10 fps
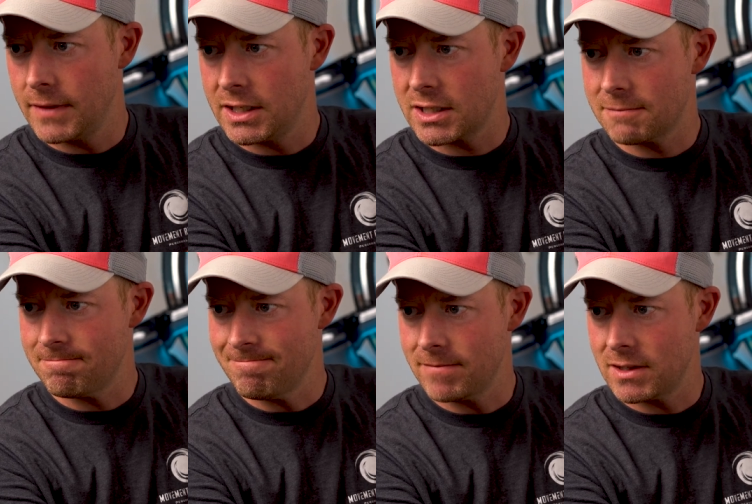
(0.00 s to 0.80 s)
it just
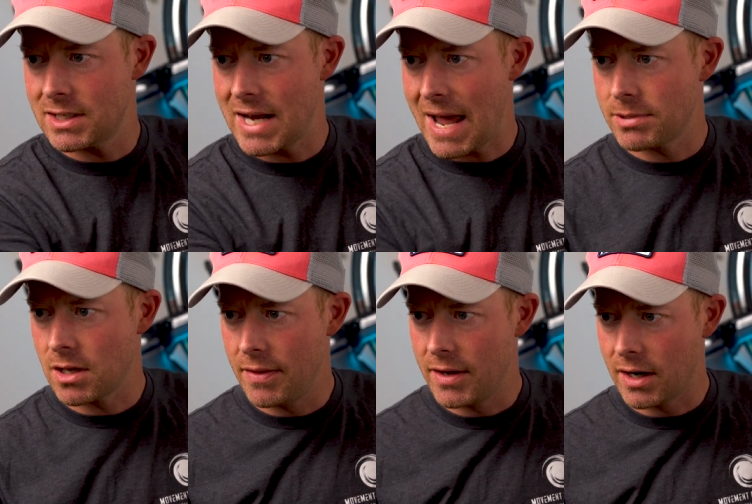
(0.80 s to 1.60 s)
snaps
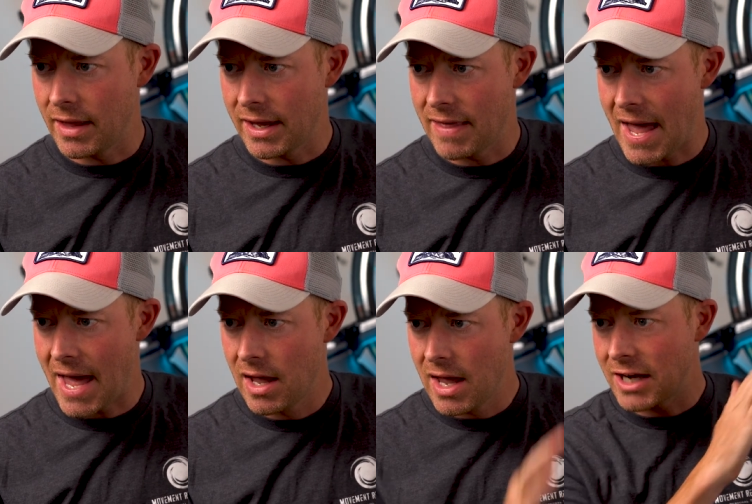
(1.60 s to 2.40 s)
on there like
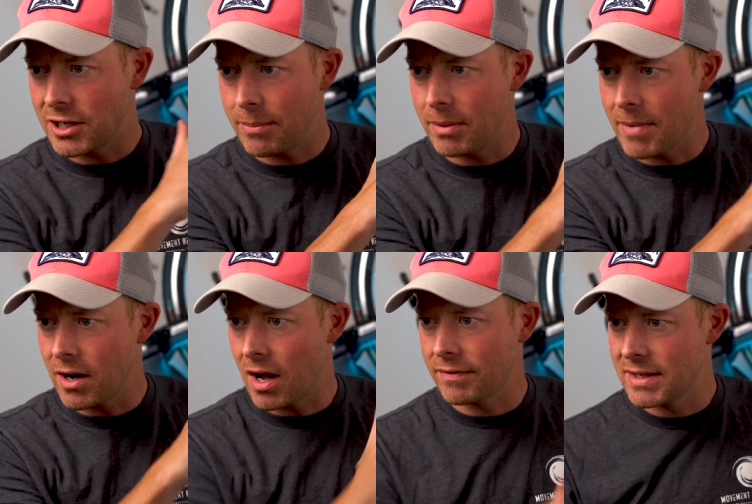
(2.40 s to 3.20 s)
that. I try to put
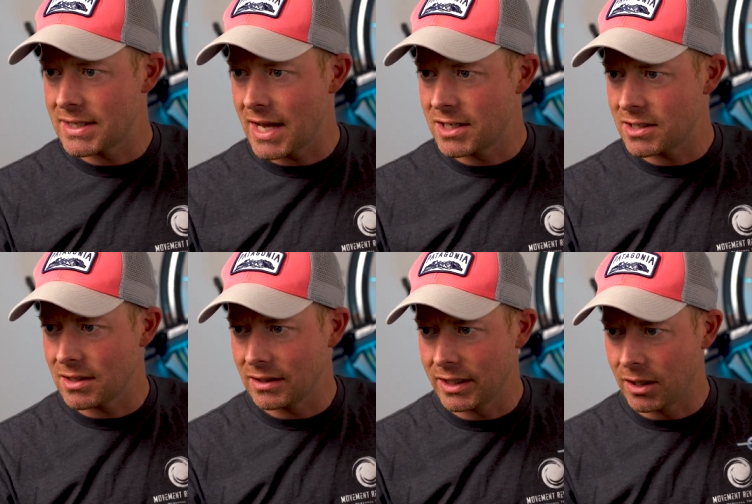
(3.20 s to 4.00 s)
mine off to the side just
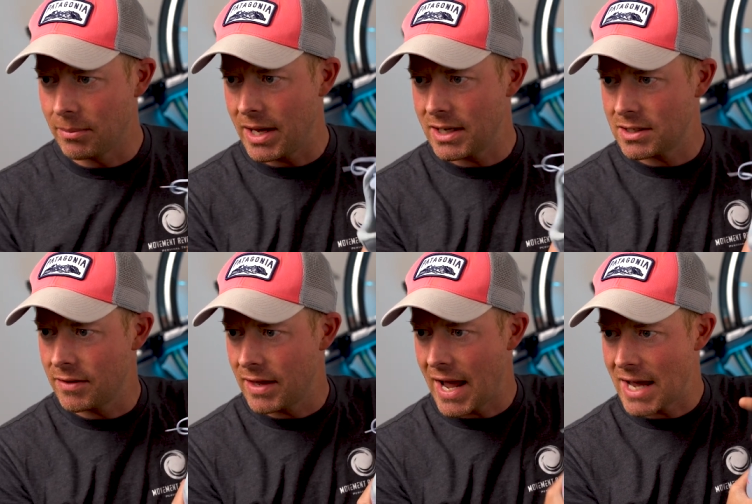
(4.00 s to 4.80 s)
a little bit
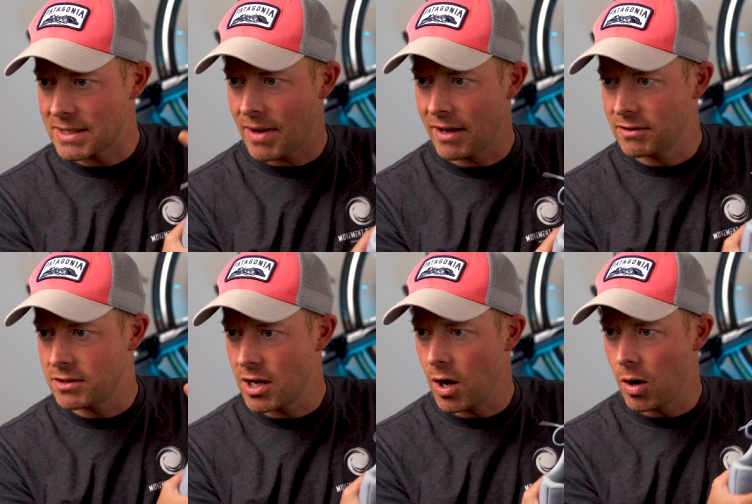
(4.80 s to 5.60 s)
so that as my
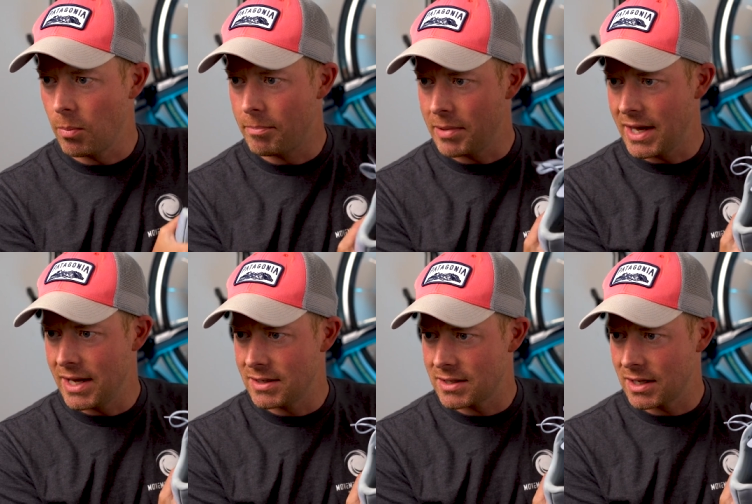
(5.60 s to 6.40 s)
toe
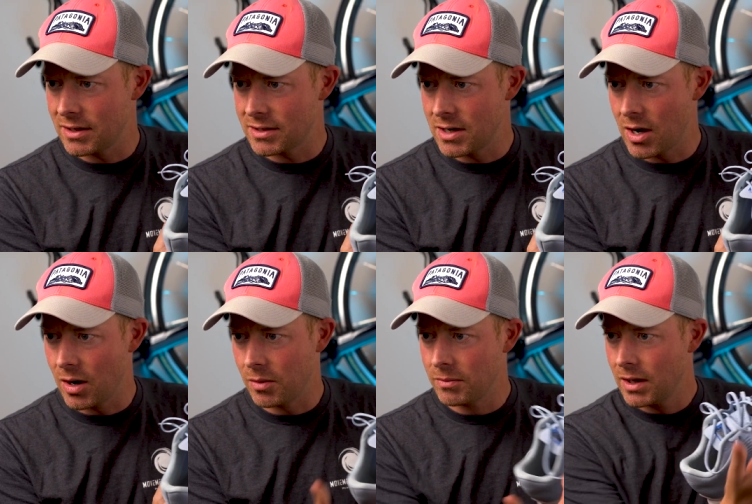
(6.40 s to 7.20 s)
bends that there's
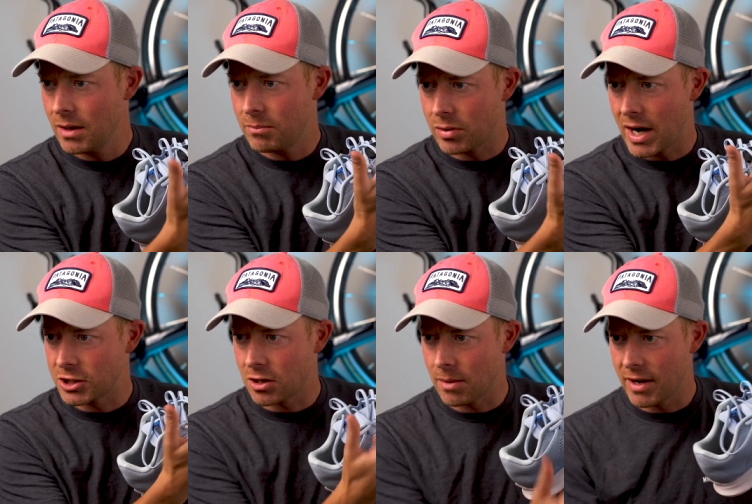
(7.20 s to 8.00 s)
no
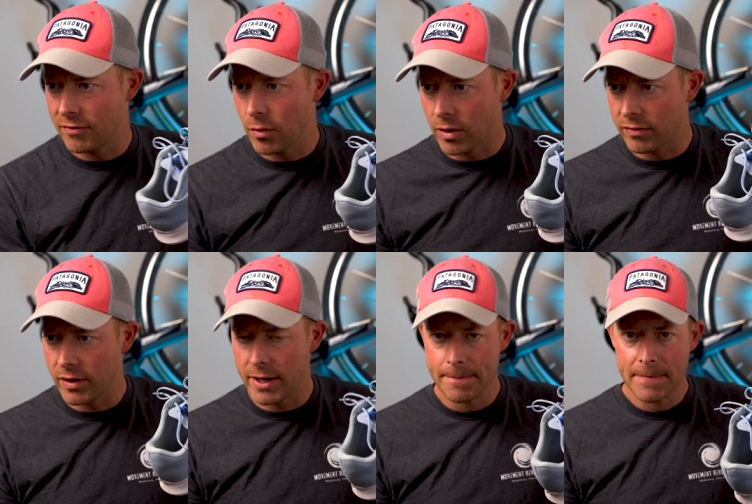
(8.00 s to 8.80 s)
pressure on my
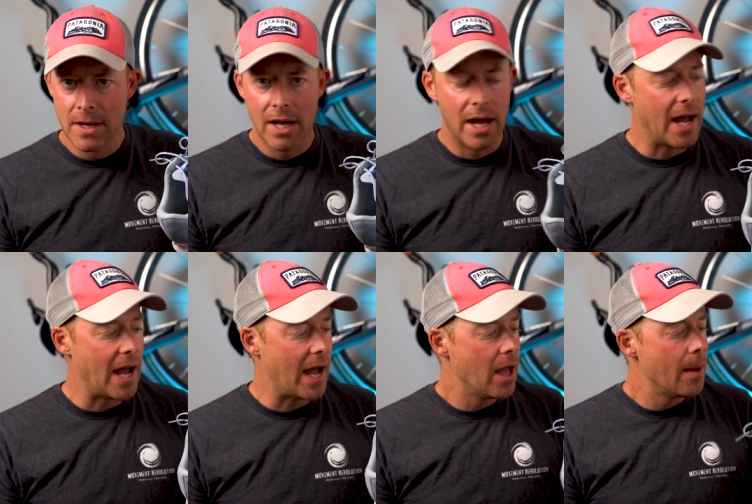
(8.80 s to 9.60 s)
forefoot. Uh,